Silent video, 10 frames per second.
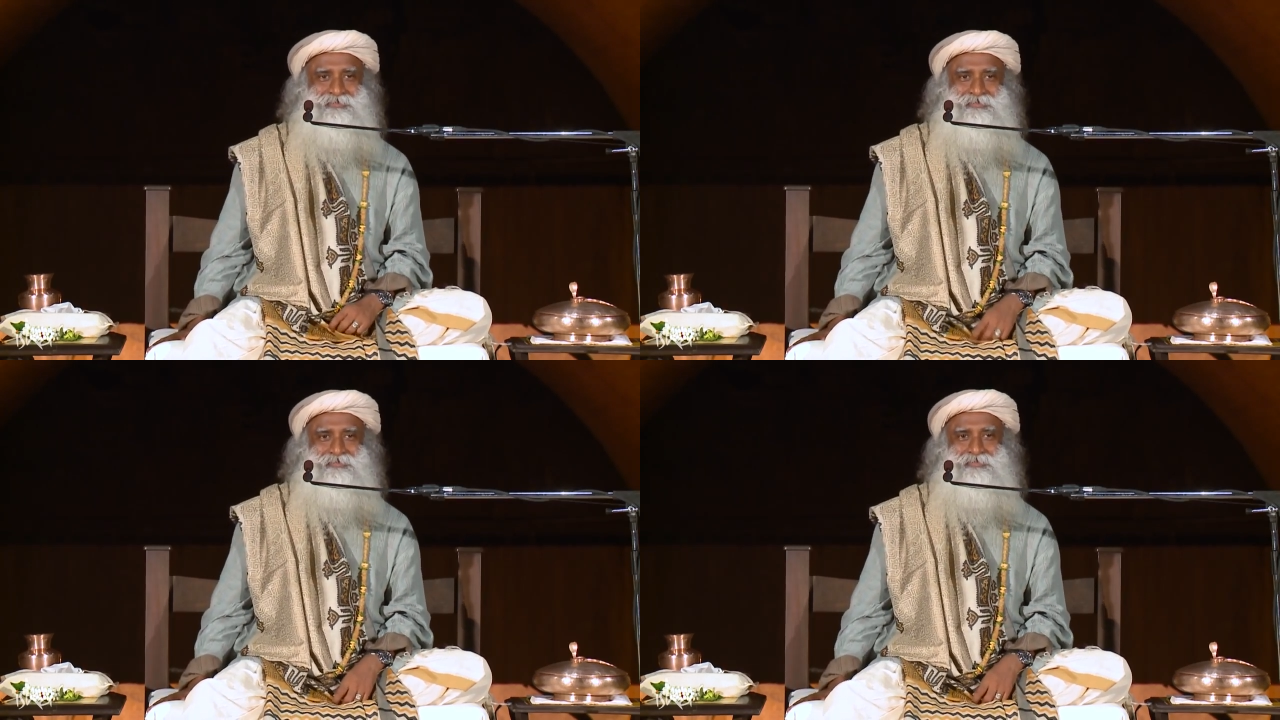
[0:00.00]

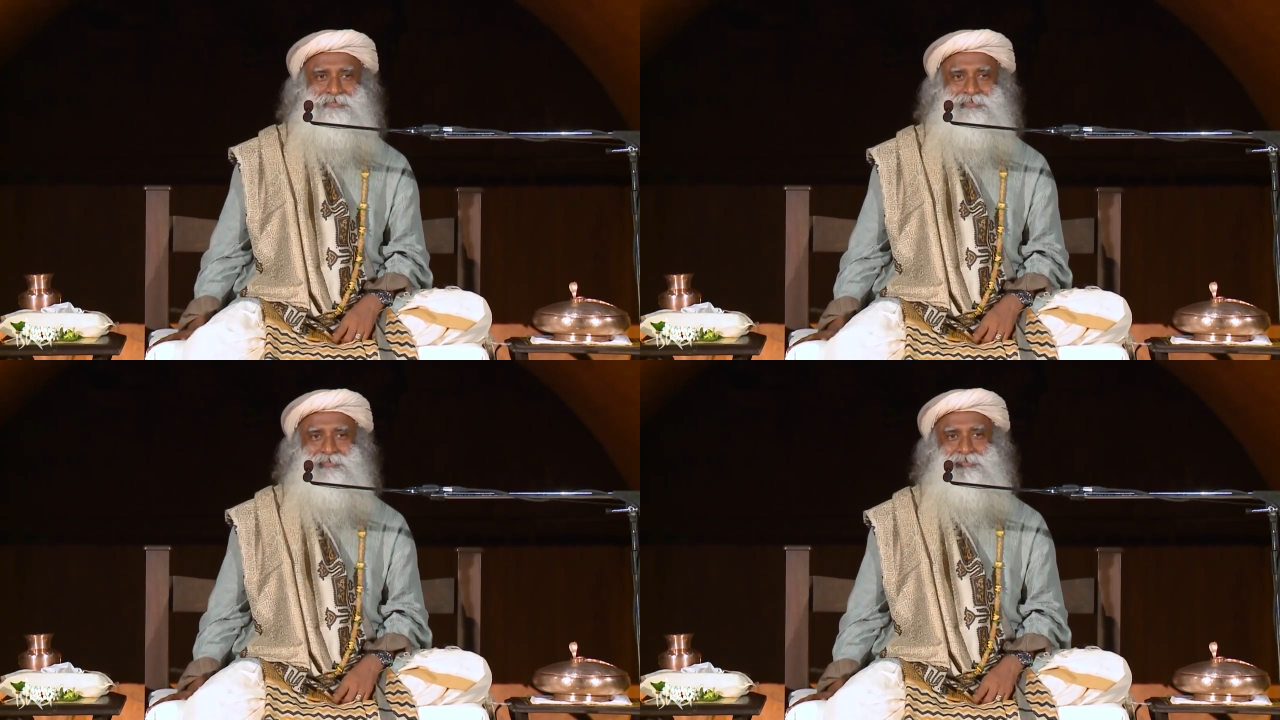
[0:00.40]

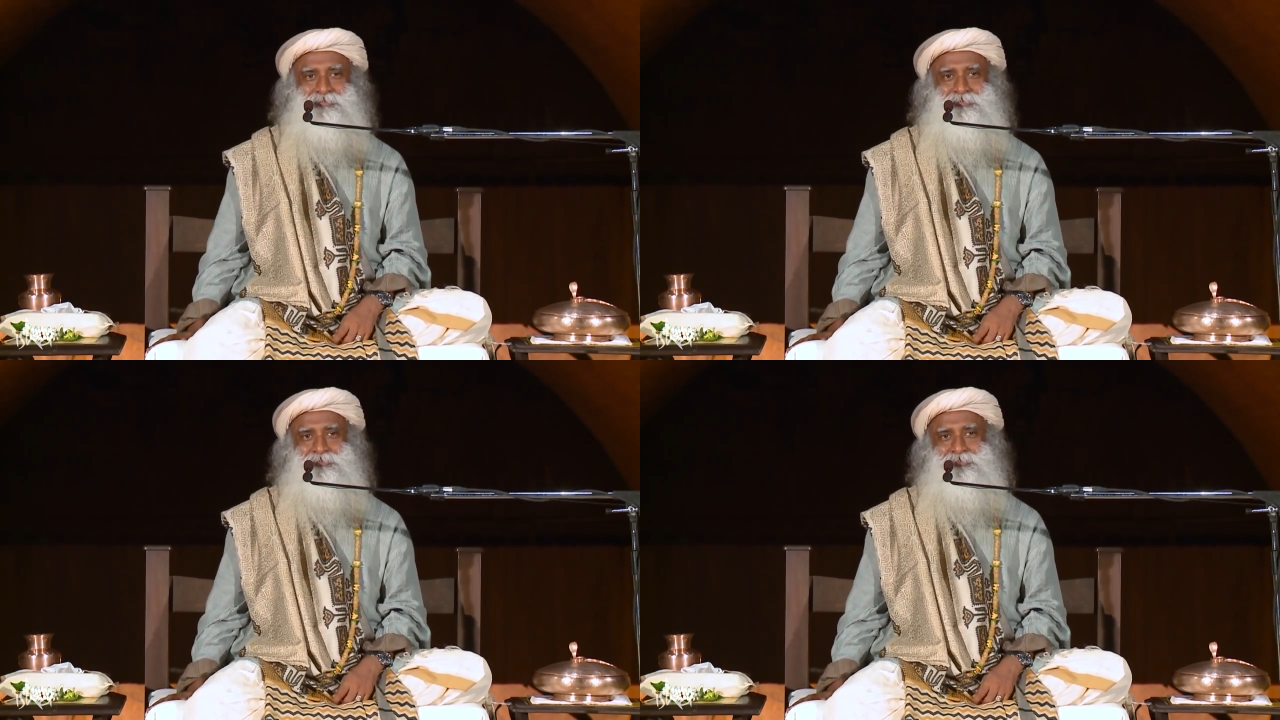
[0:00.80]

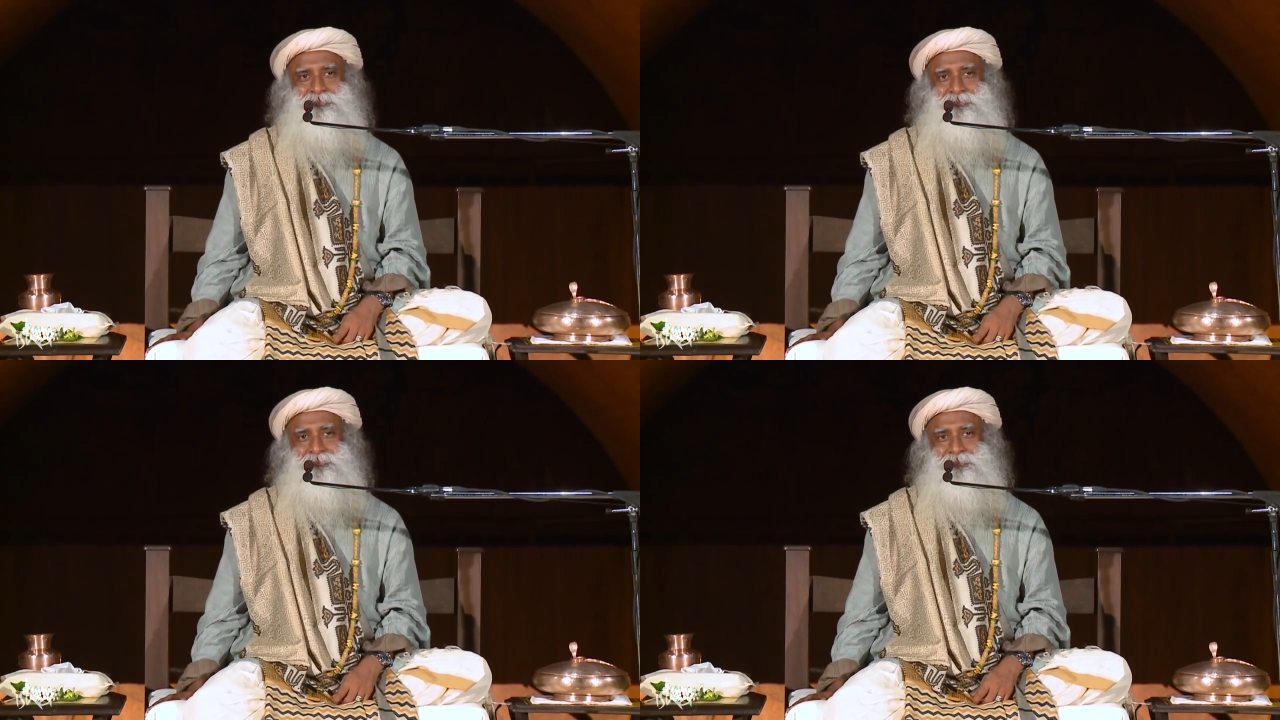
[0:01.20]

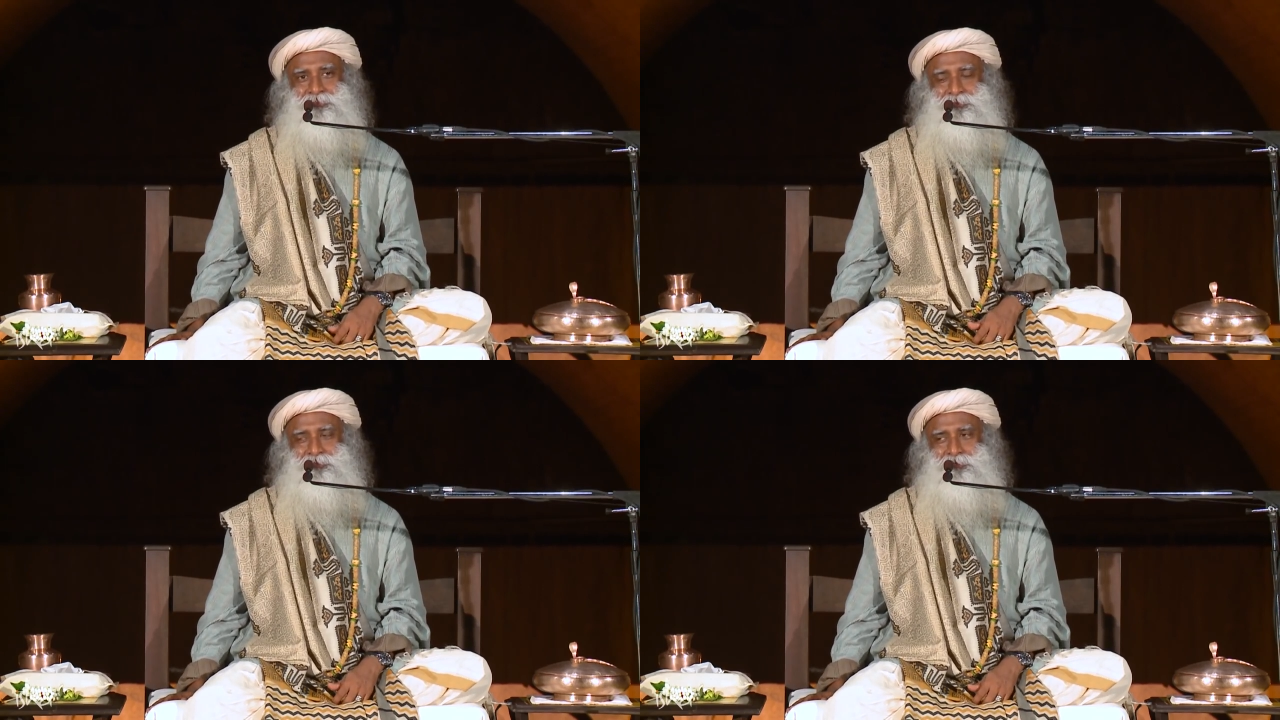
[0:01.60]

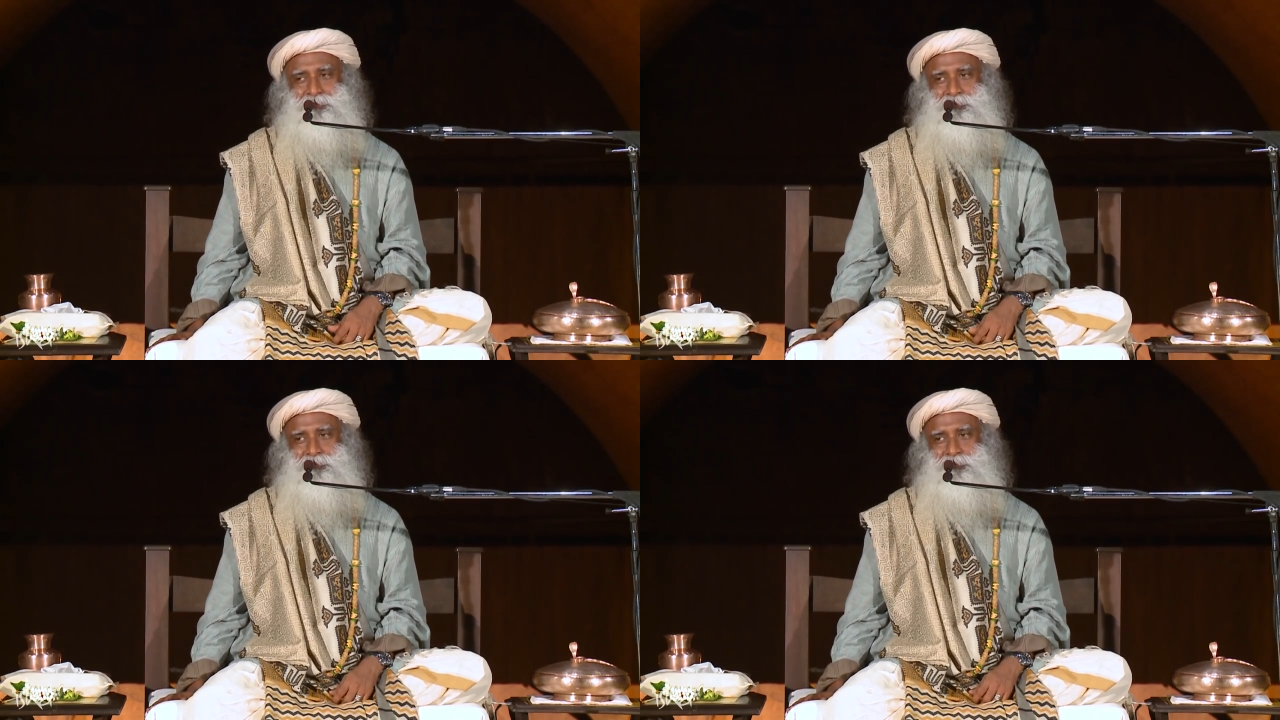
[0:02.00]

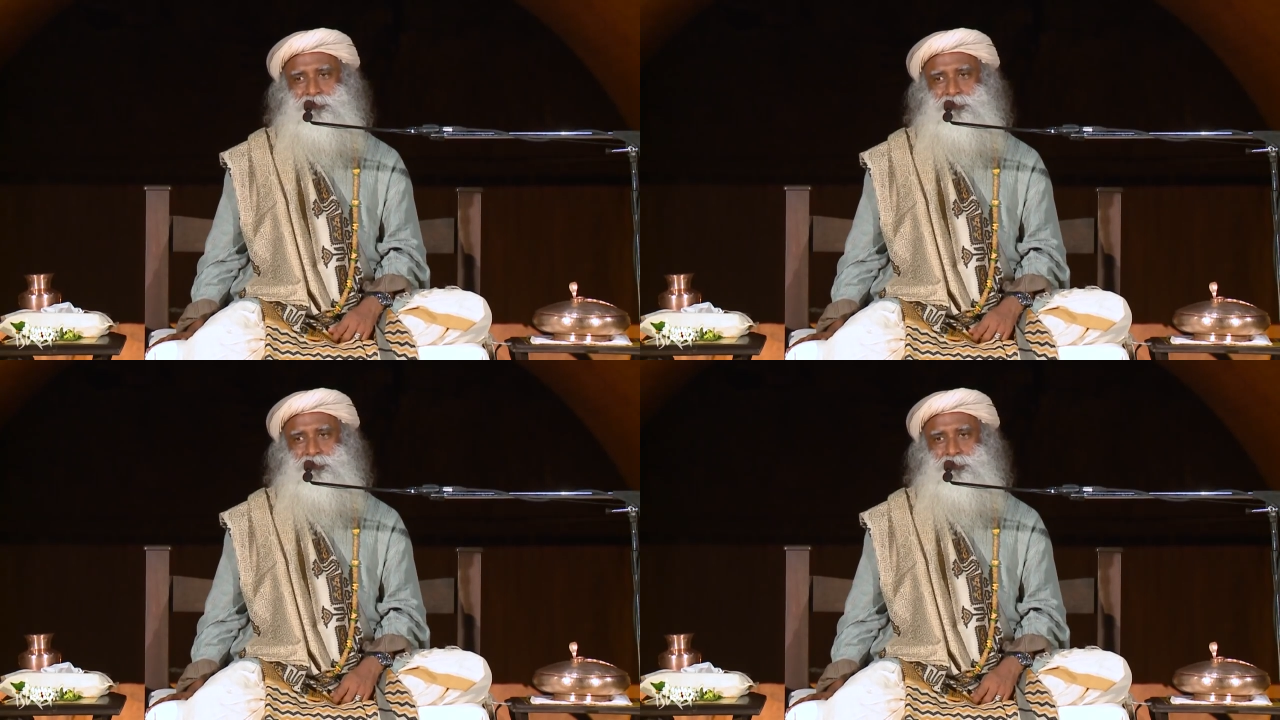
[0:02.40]

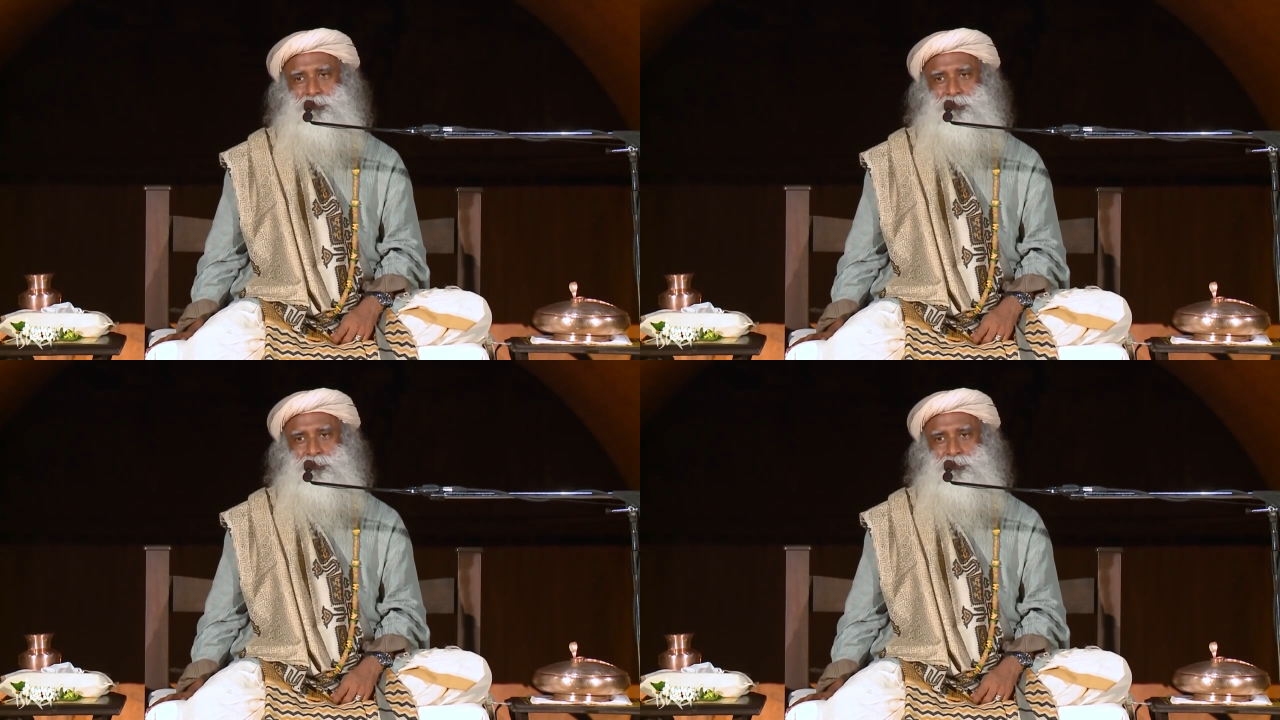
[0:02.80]
No one is speaking in this clip.